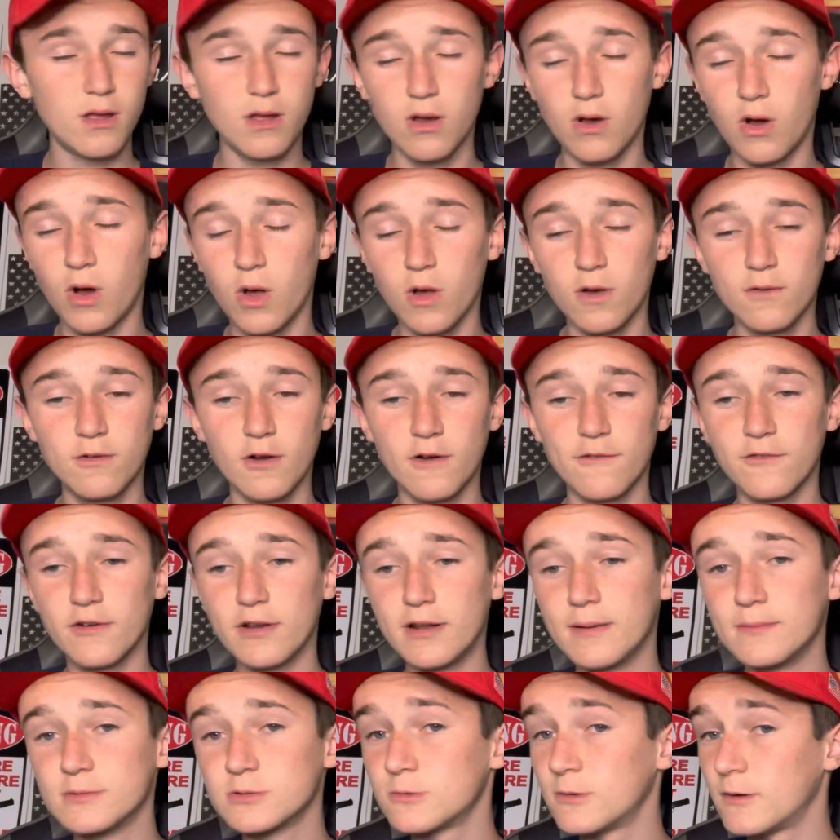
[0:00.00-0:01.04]
all of our
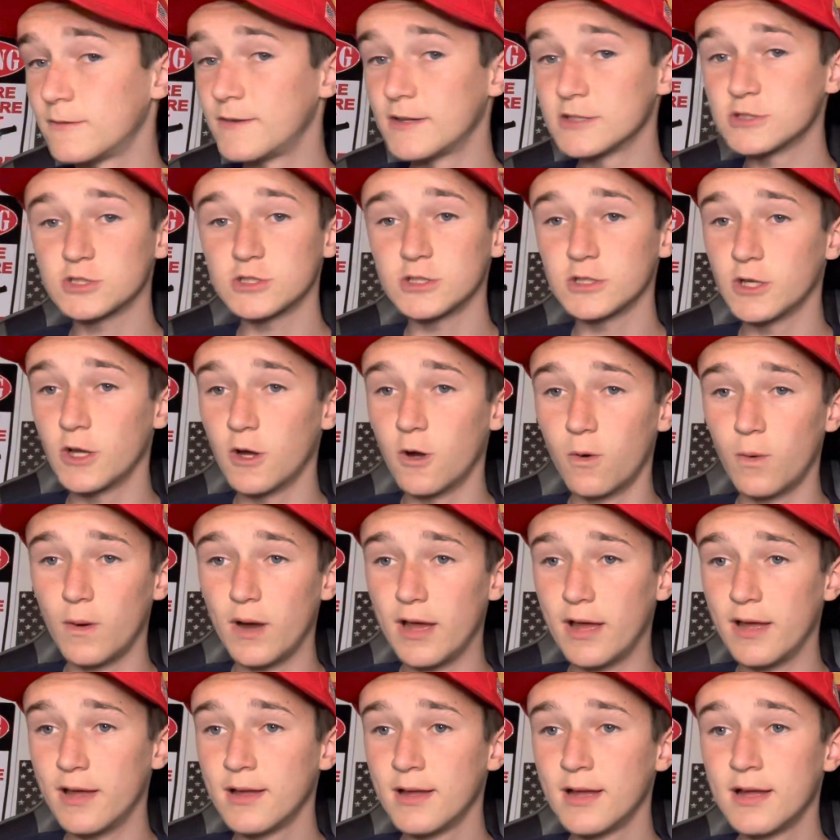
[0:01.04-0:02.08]
freedoms will eventually go
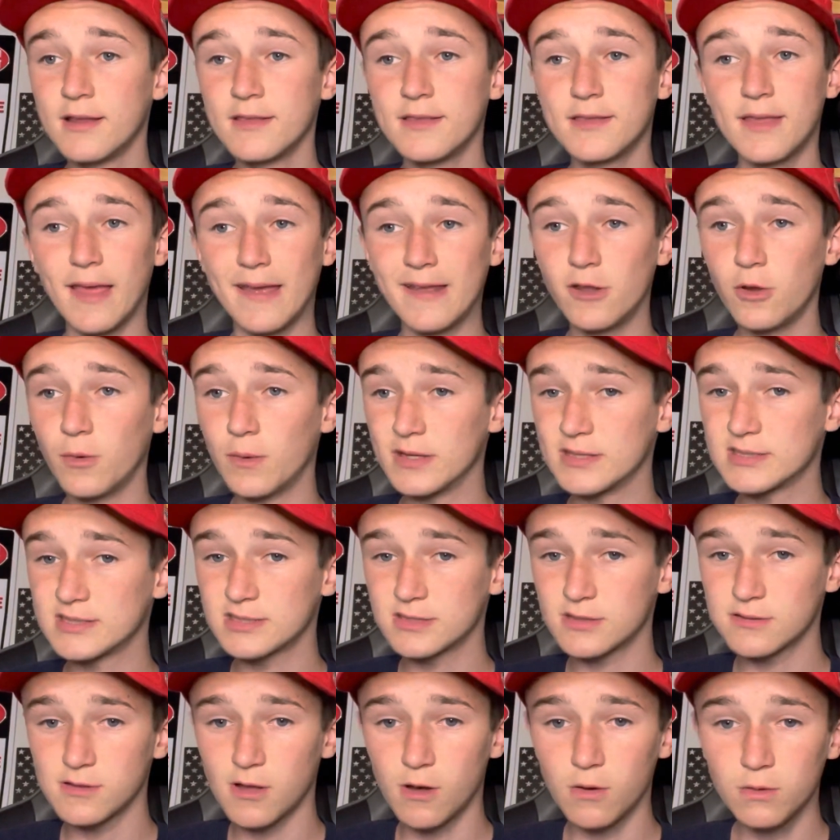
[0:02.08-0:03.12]
away. They do it
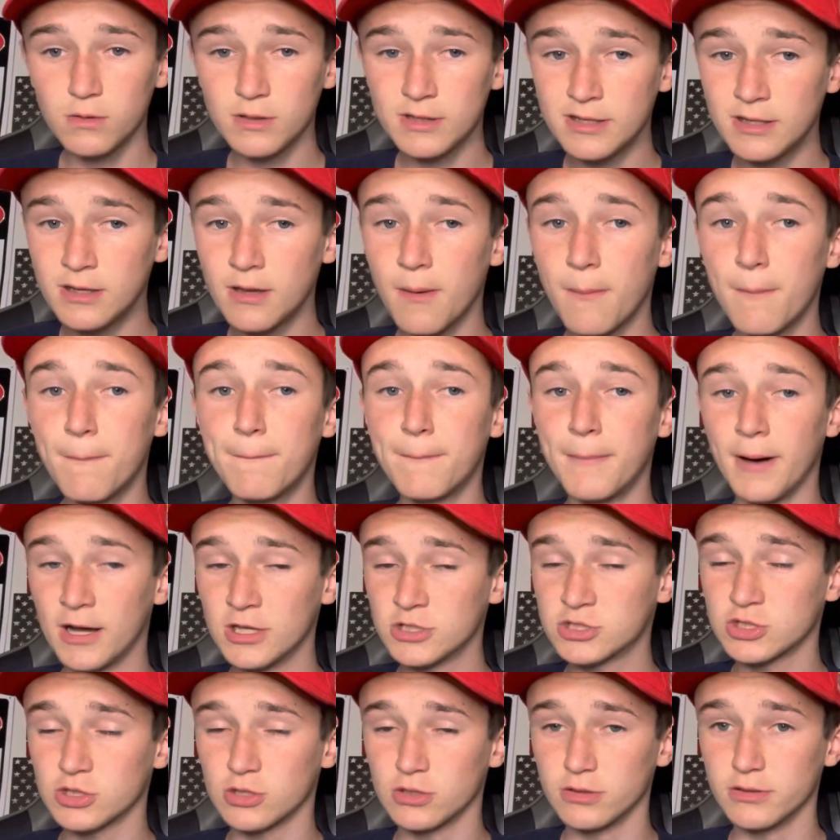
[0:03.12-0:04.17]
slowly but
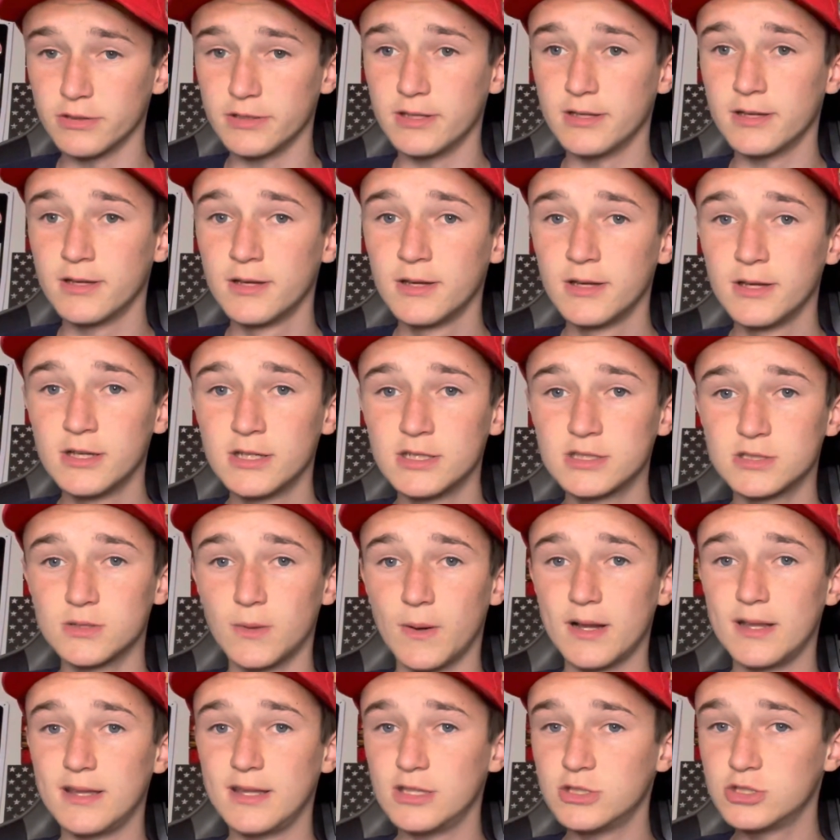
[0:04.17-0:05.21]
surely. So I
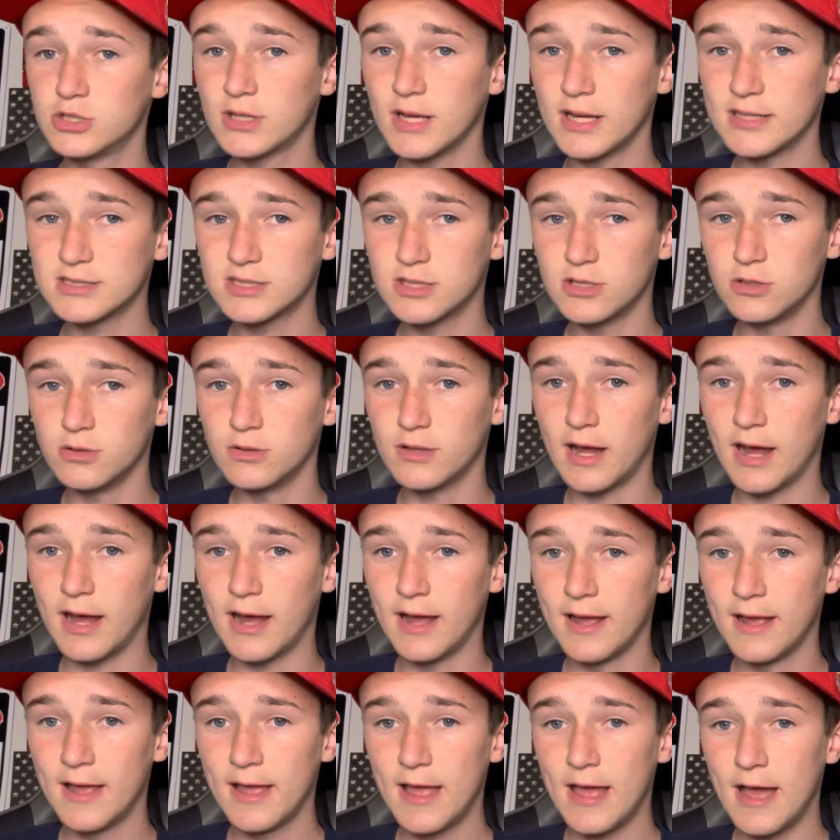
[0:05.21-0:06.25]
need you guys to do
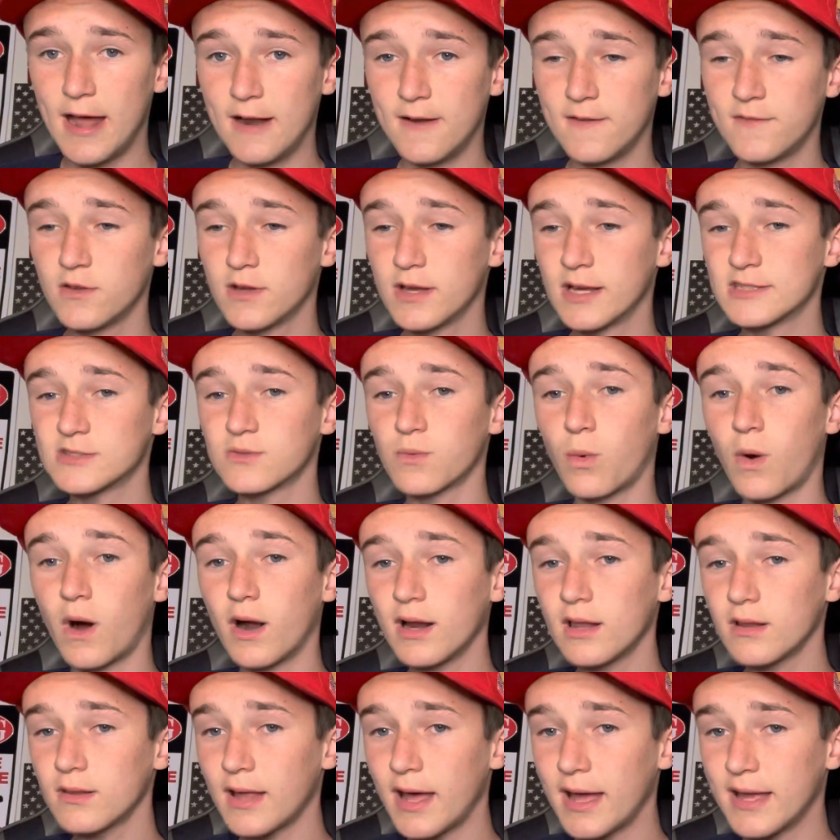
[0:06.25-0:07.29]
that. And if you guys want
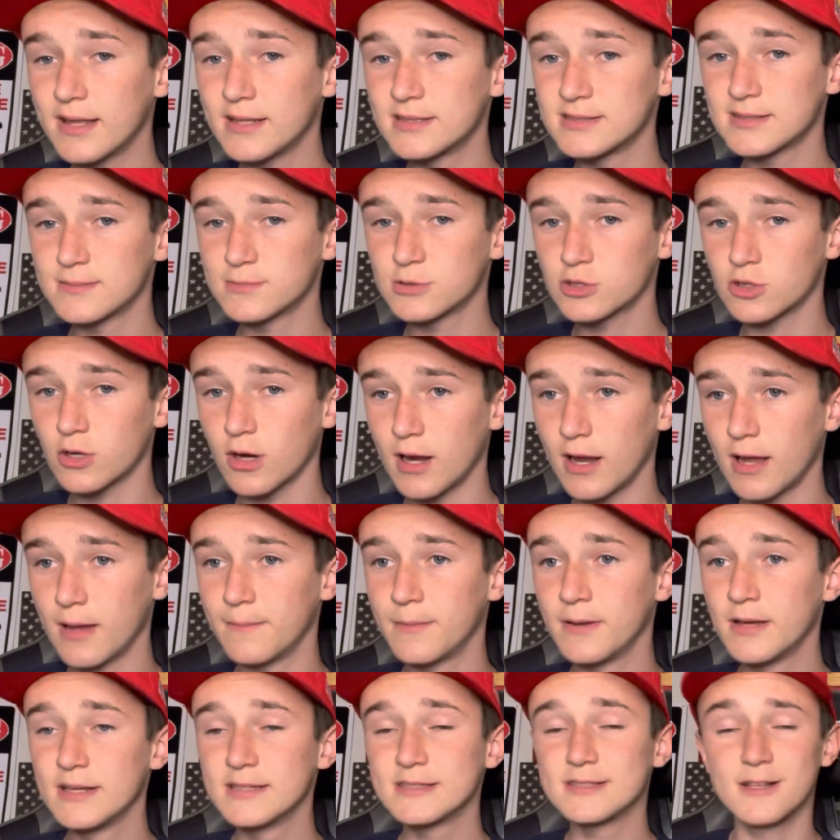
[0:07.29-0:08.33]
to like and subscribe,
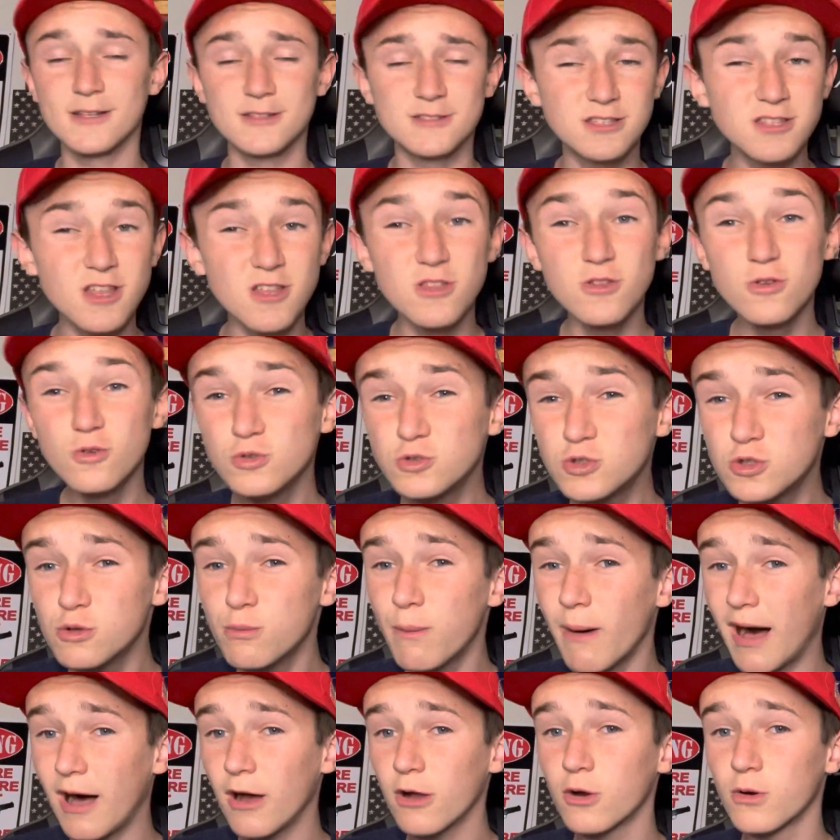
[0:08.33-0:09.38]
since the YouTube
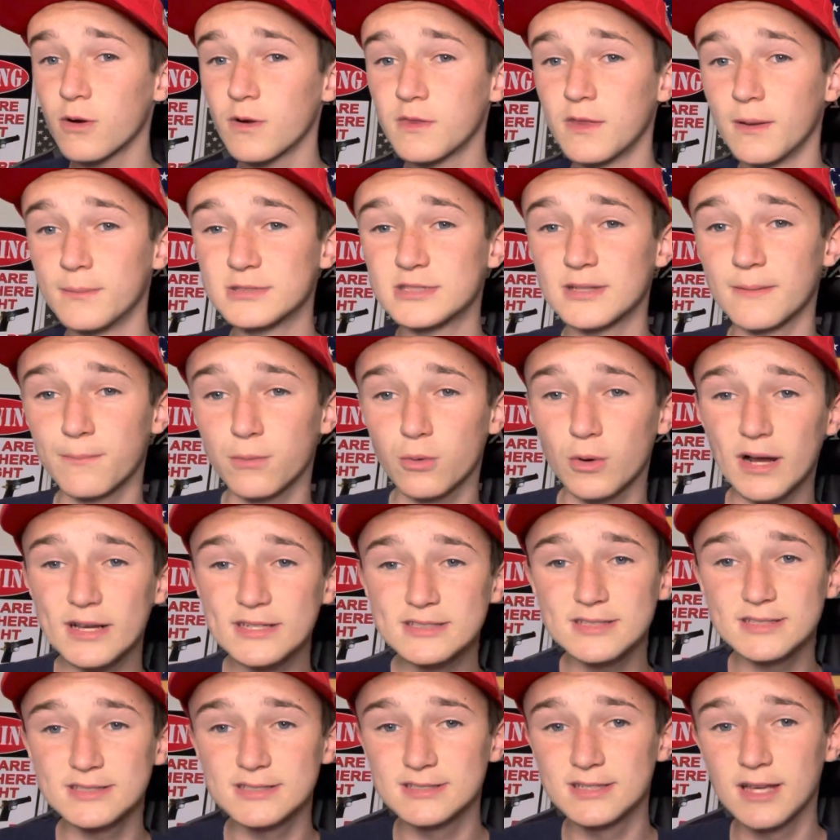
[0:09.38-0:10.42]
algorithm
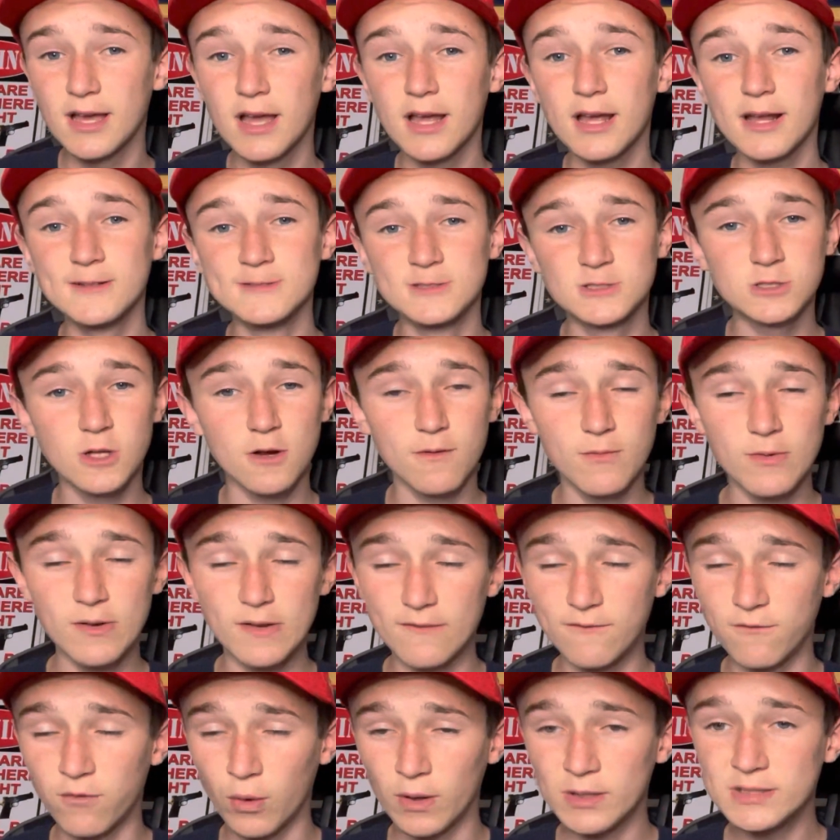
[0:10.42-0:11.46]
suppresses
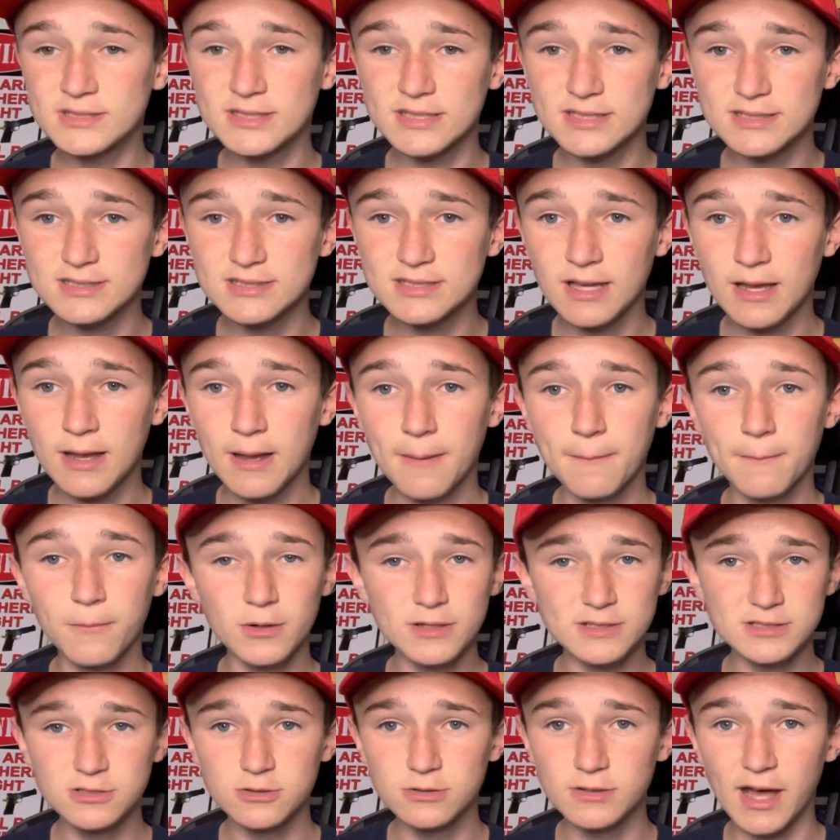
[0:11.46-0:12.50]
conservative voices,
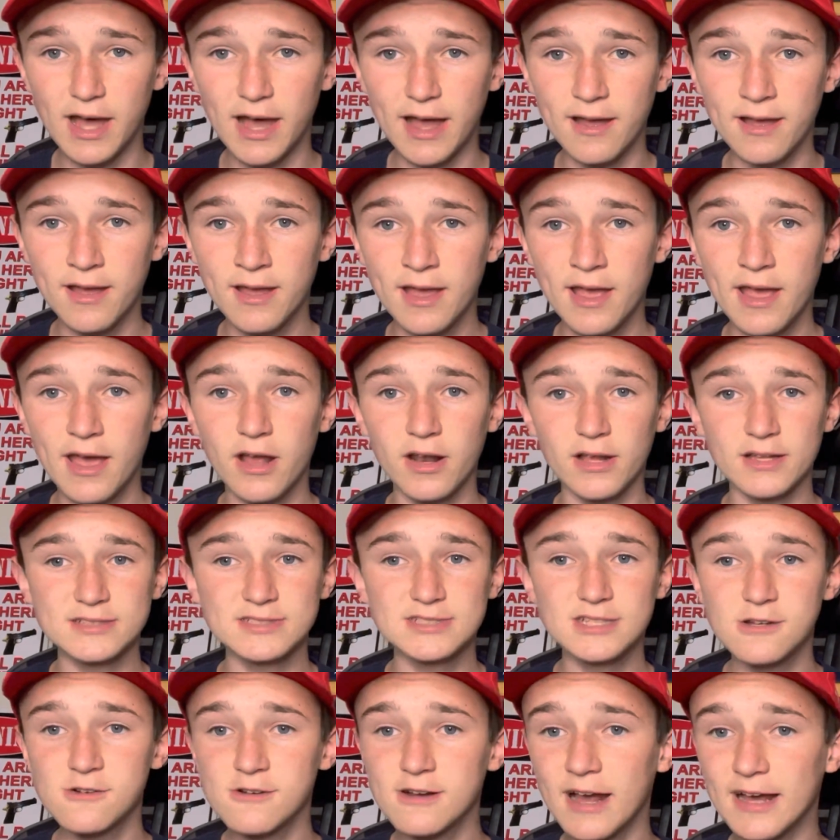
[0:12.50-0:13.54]
please do that. And I'll
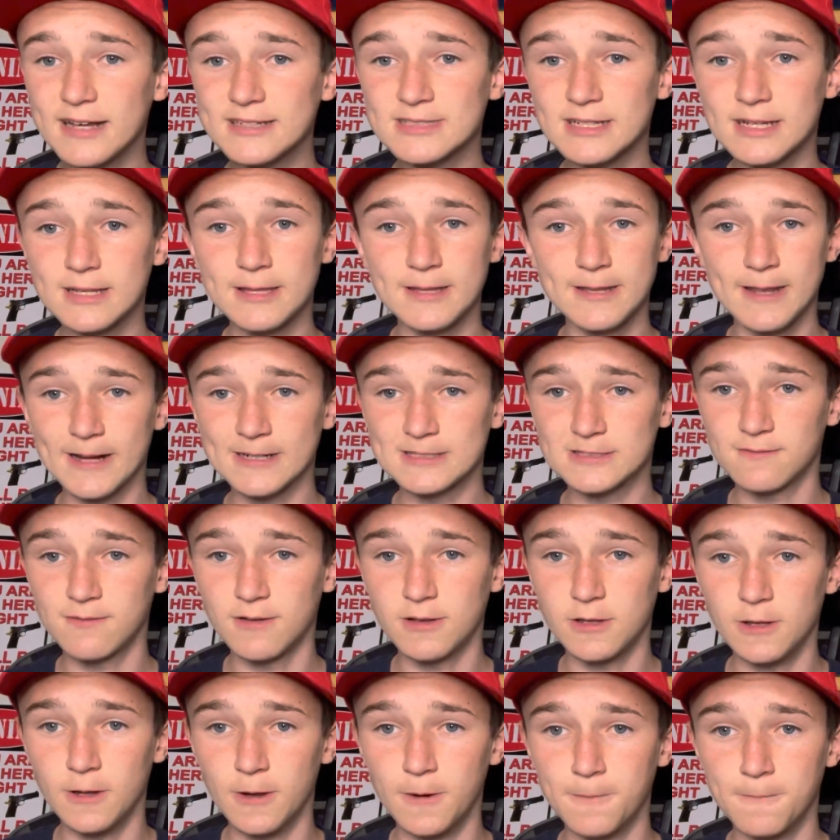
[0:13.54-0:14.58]
see you guys in the next
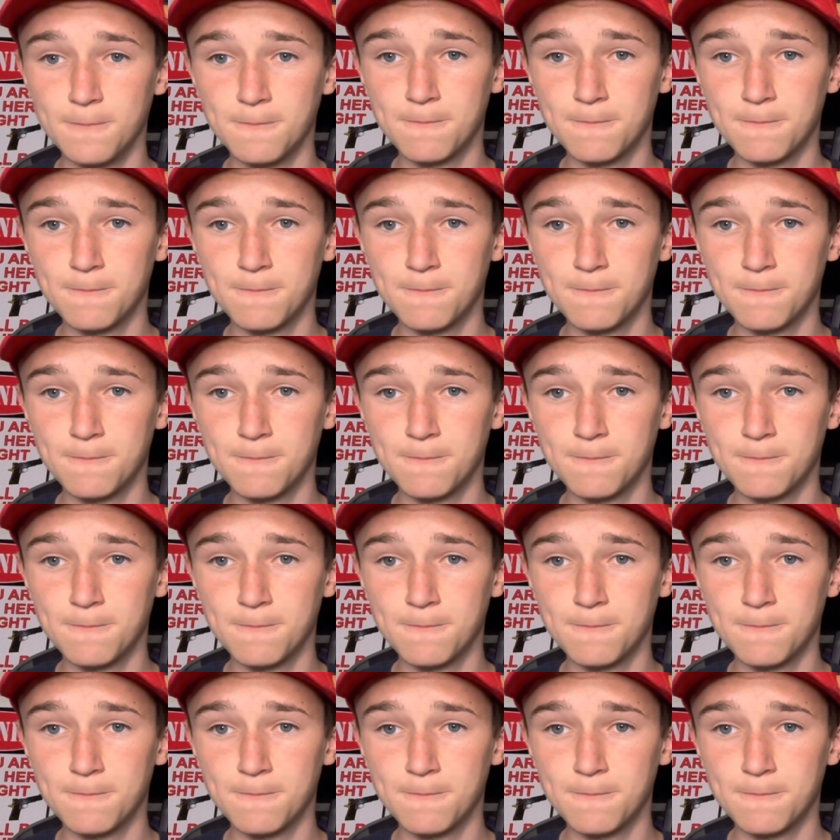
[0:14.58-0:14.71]
video.